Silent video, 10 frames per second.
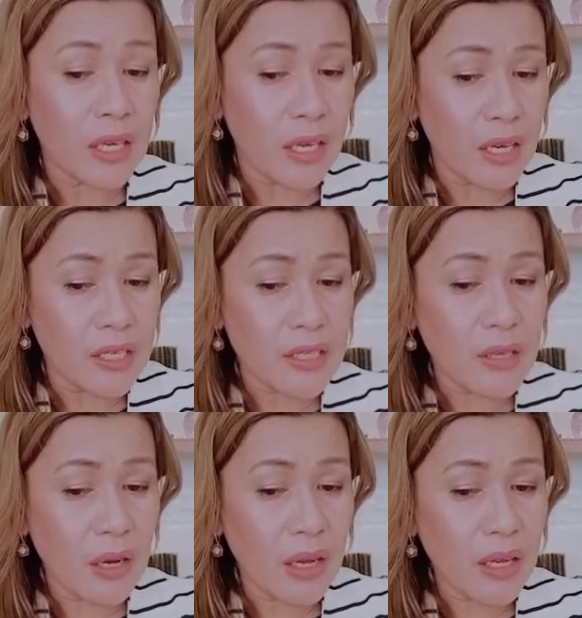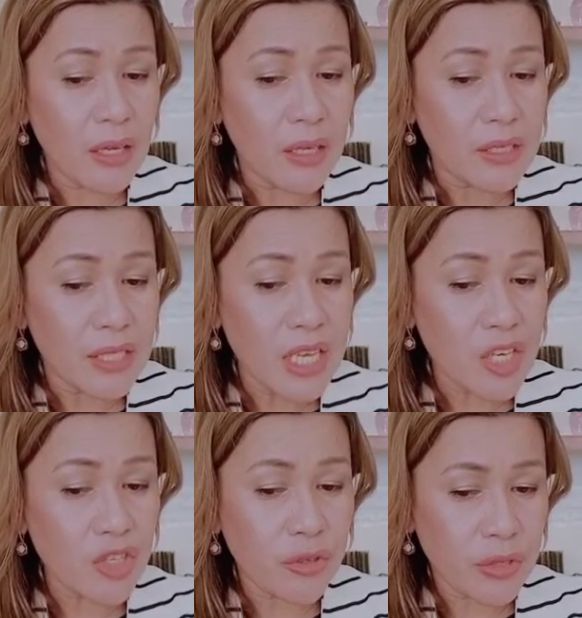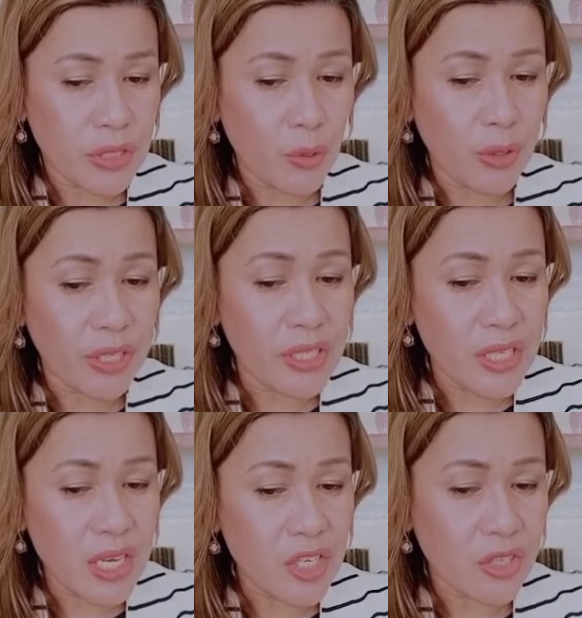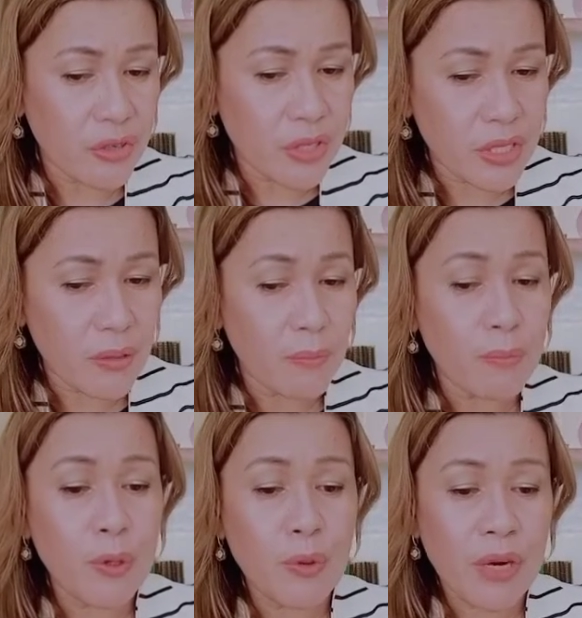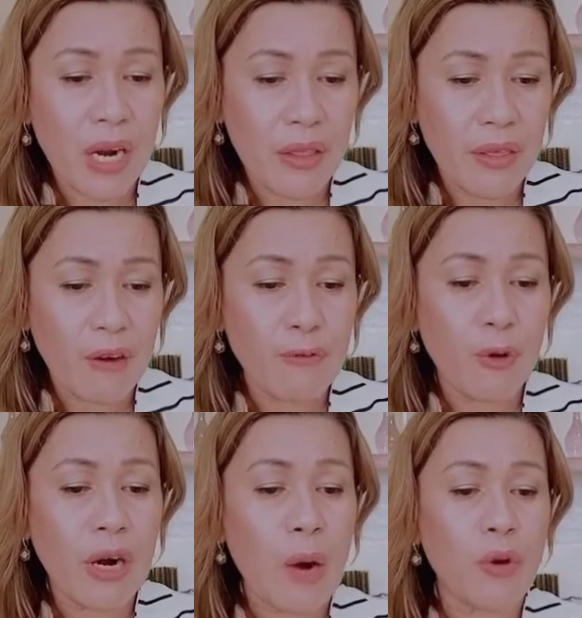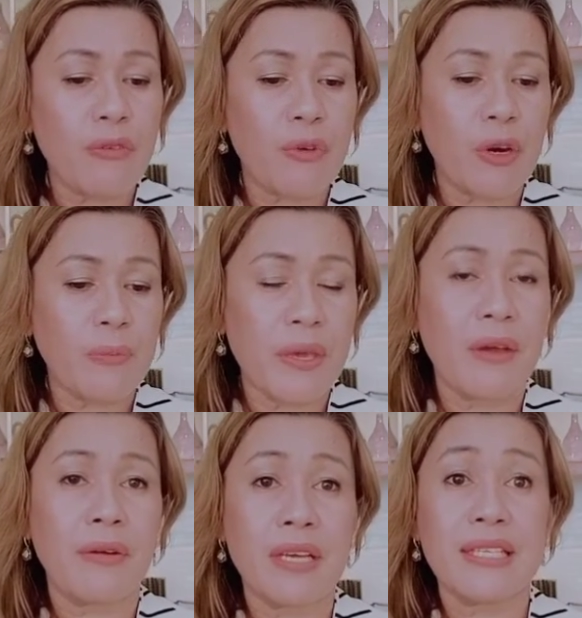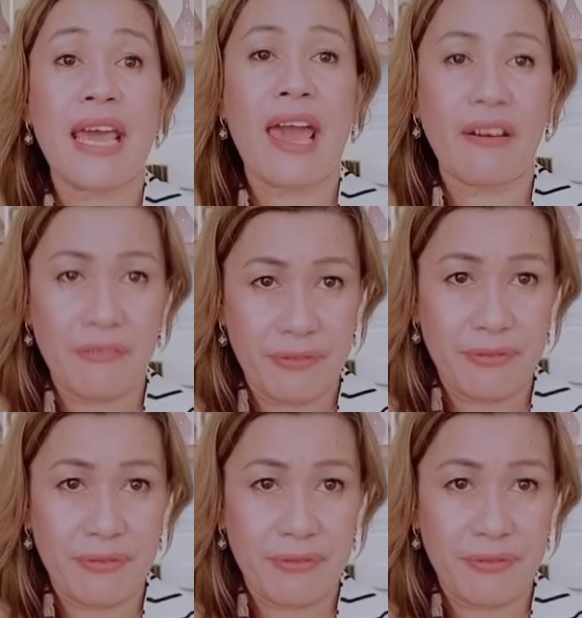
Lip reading: is the teachers, the word teachers, plural. Therefore, our verb here is have.